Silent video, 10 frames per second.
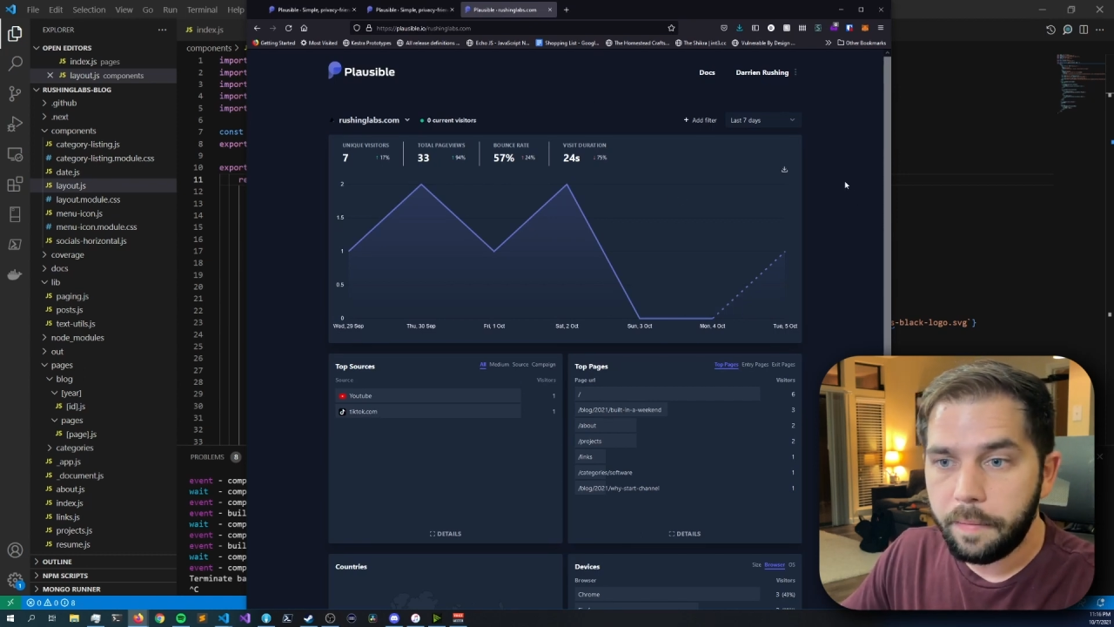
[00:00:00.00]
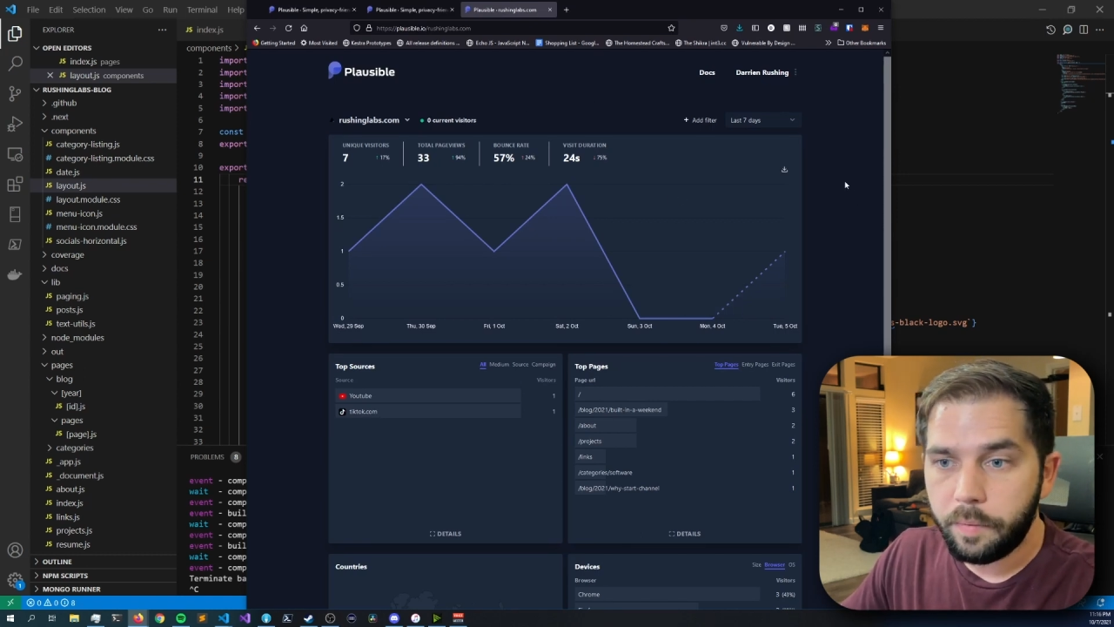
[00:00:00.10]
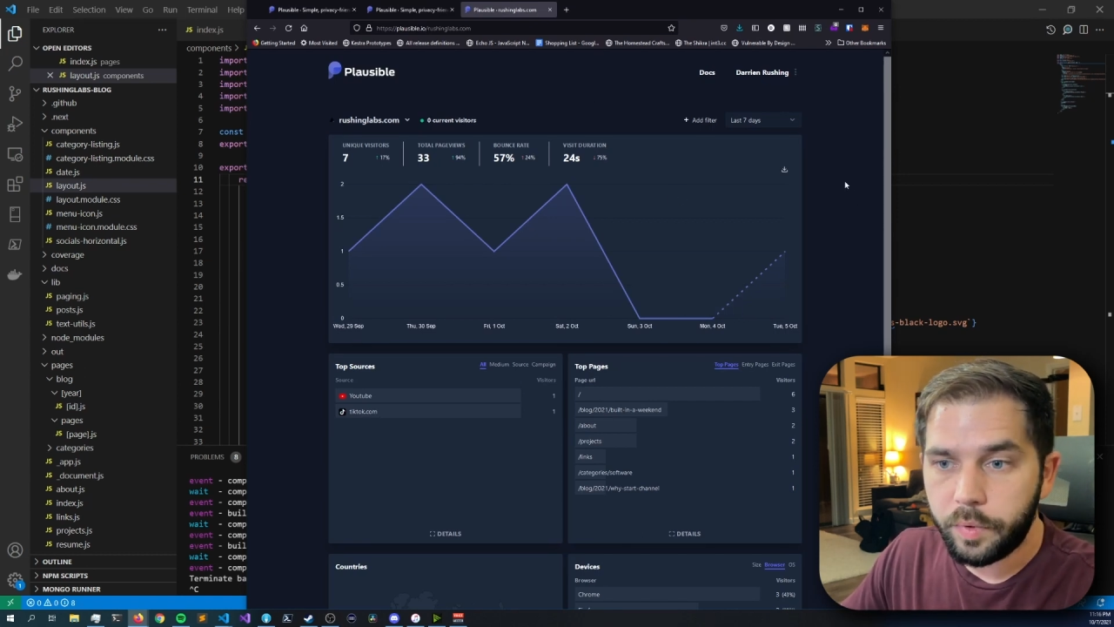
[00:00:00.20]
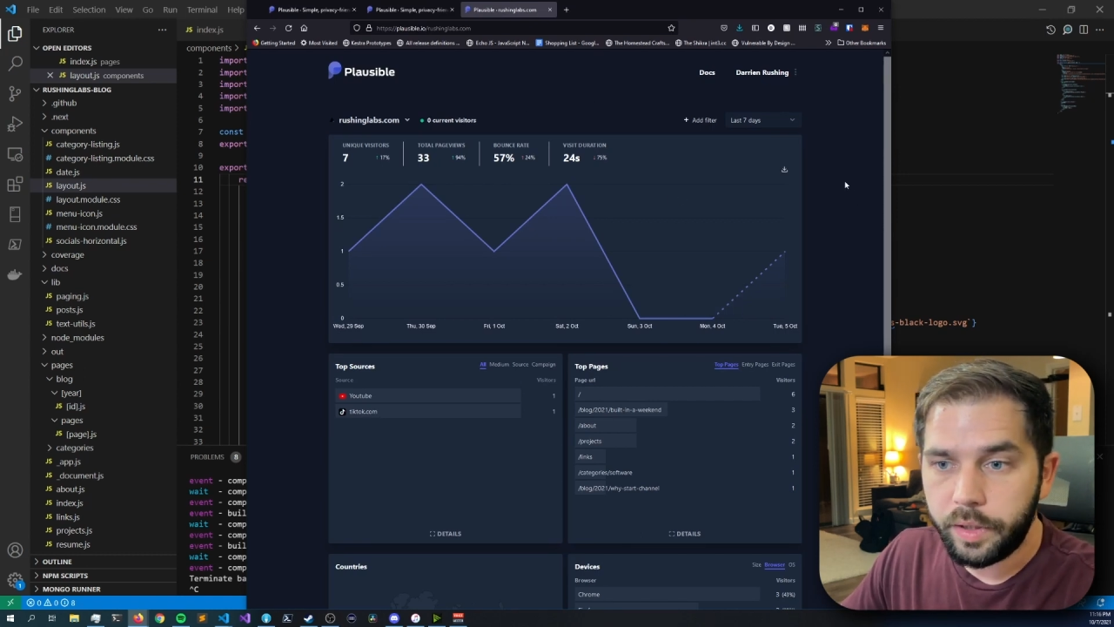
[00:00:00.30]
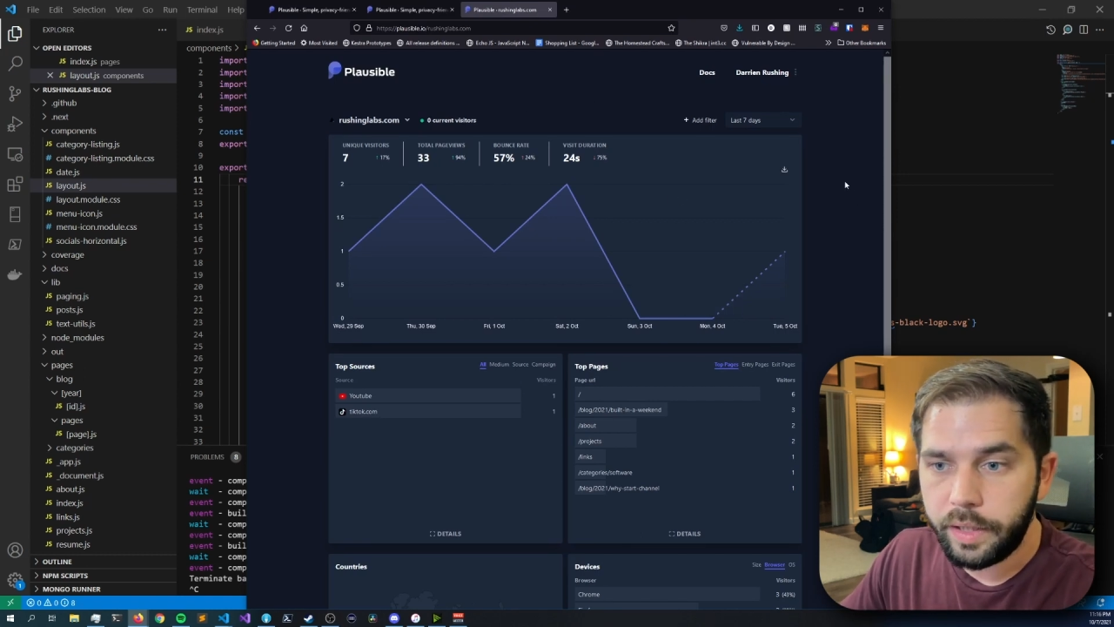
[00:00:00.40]

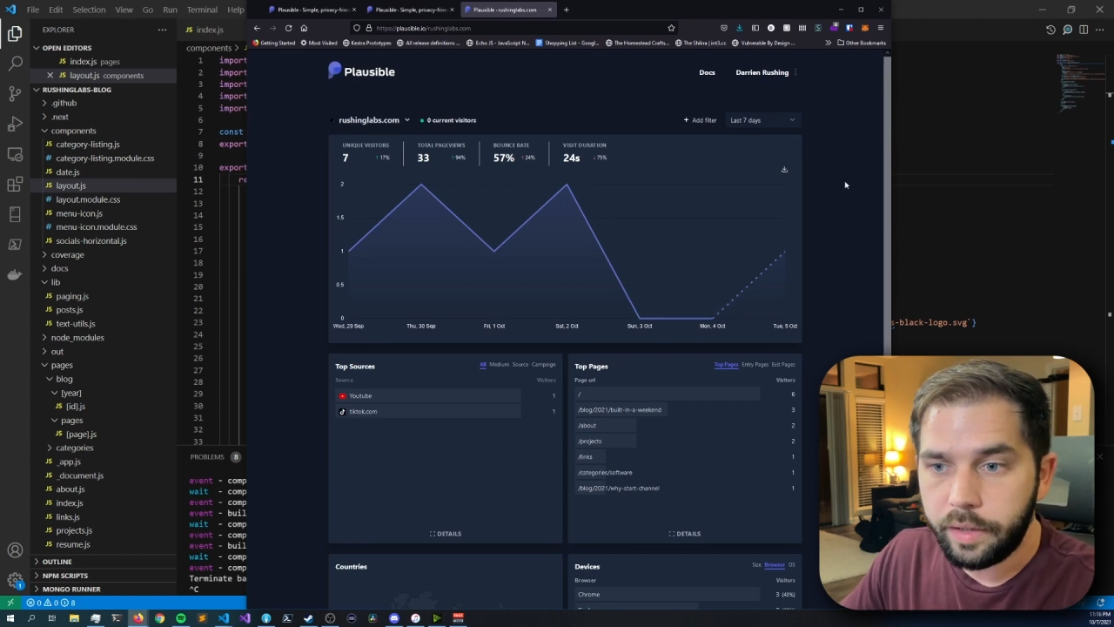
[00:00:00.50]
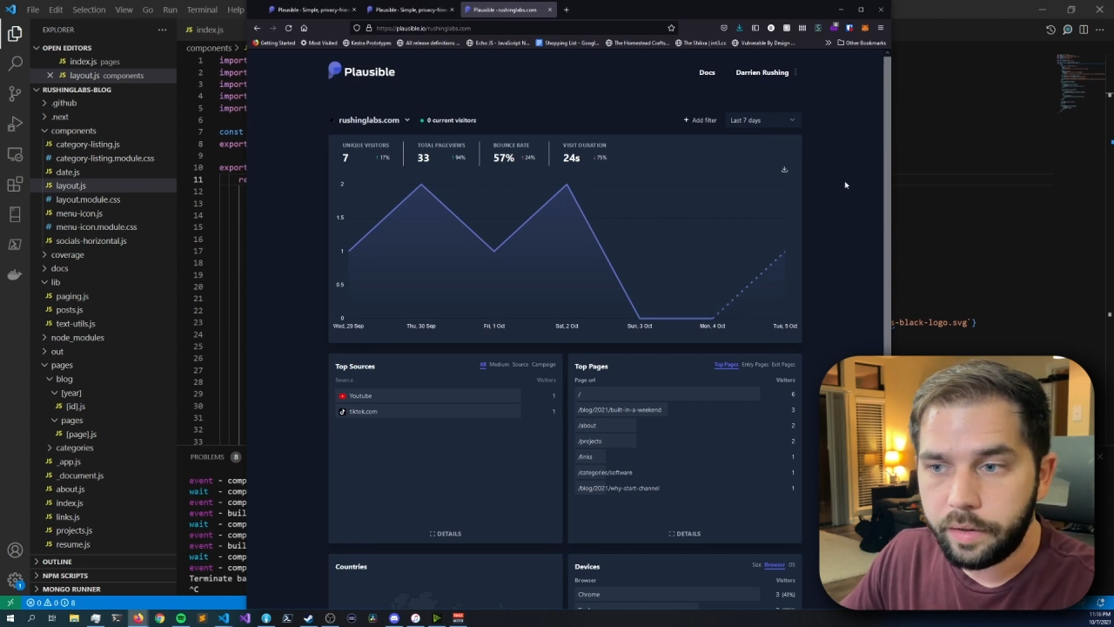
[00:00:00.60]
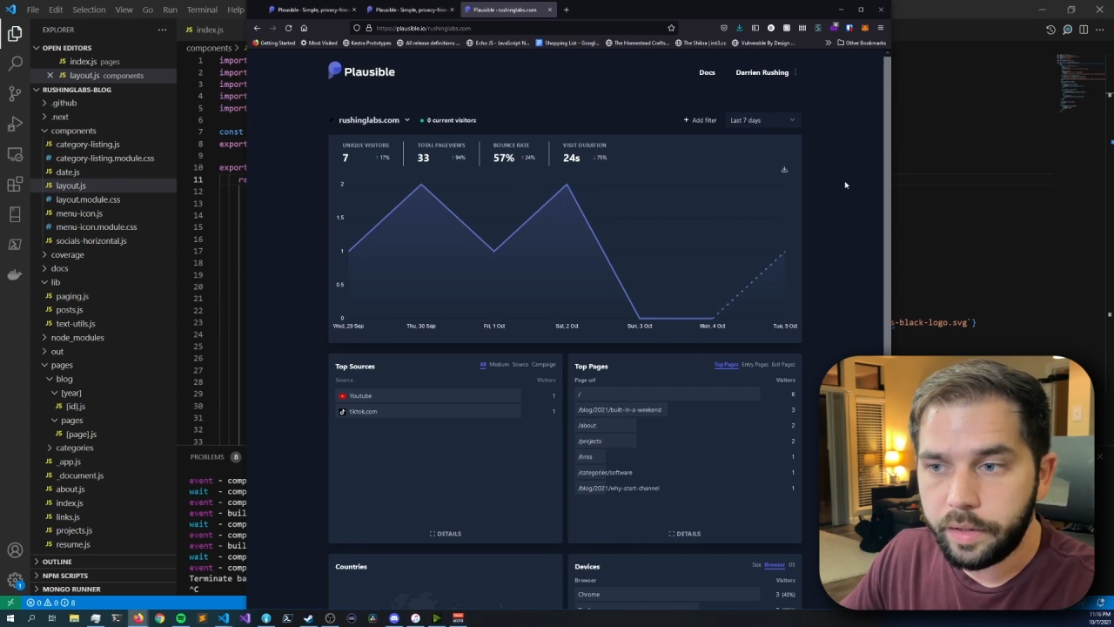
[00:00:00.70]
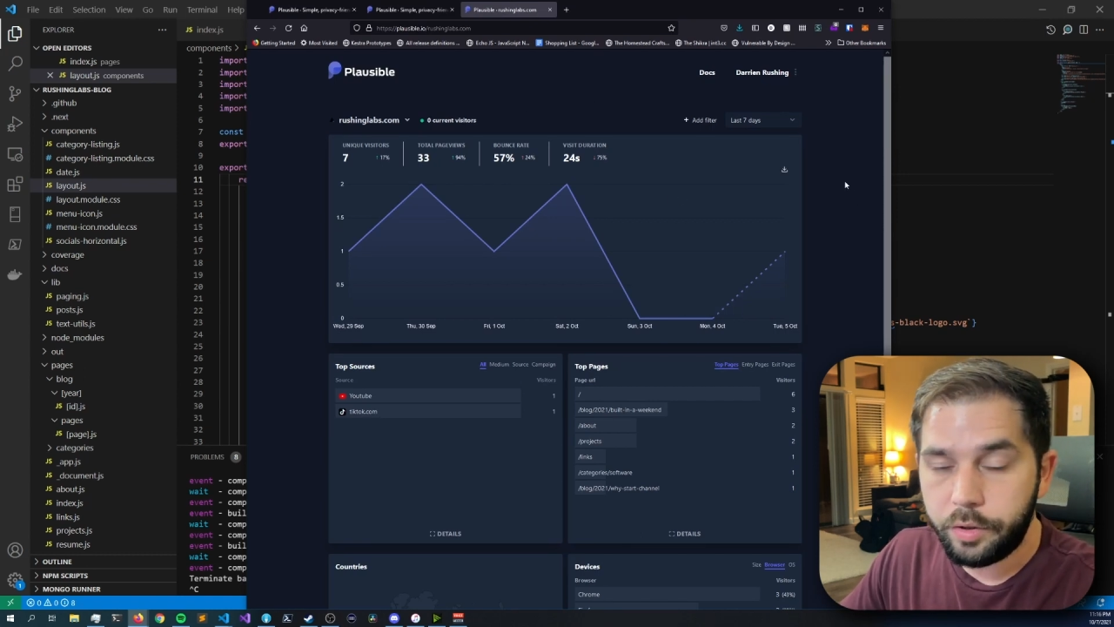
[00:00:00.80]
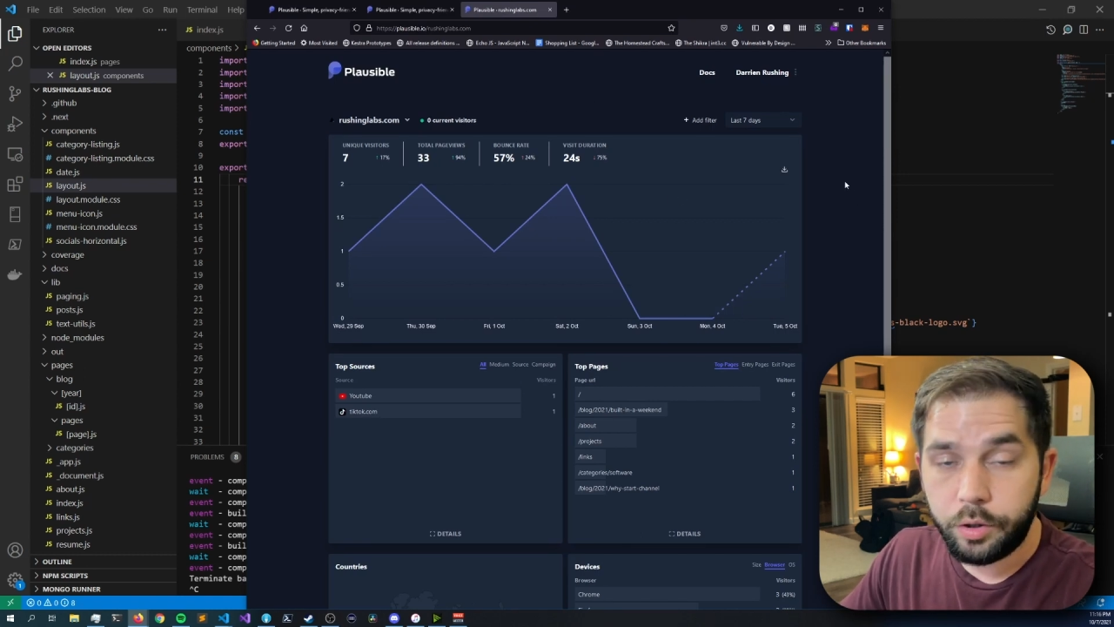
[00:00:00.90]
really, this